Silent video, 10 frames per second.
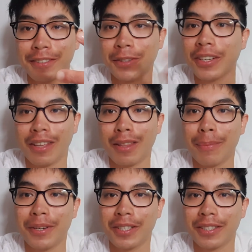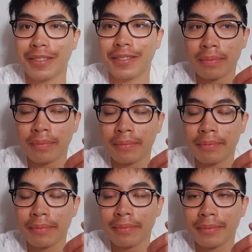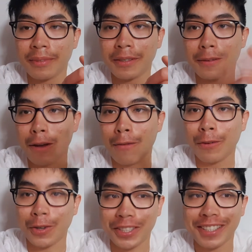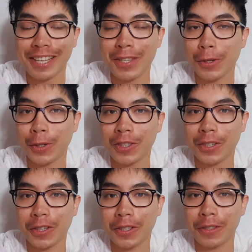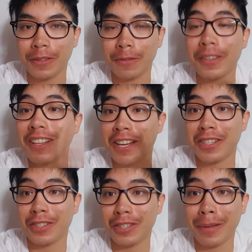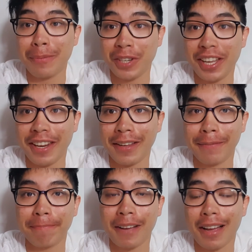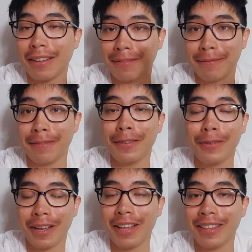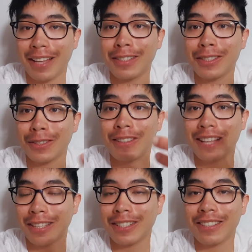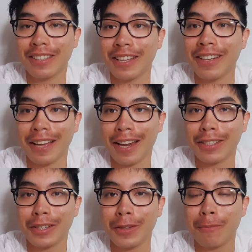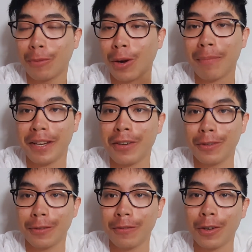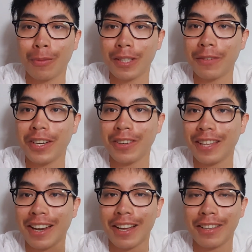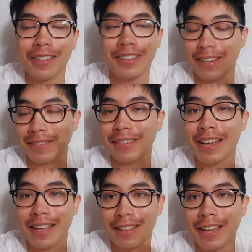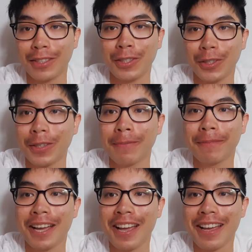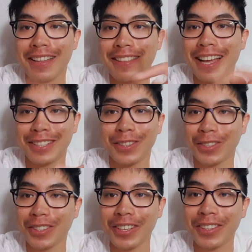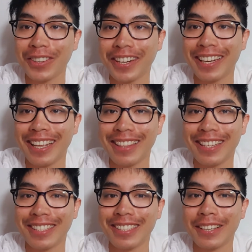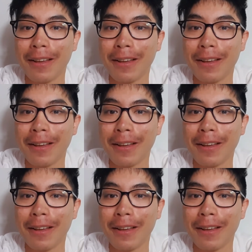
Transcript: to another person. Of course, there's also relationship cheating. That's that's the thing that actually brought me to film this video. That I did that that too. That's also included in this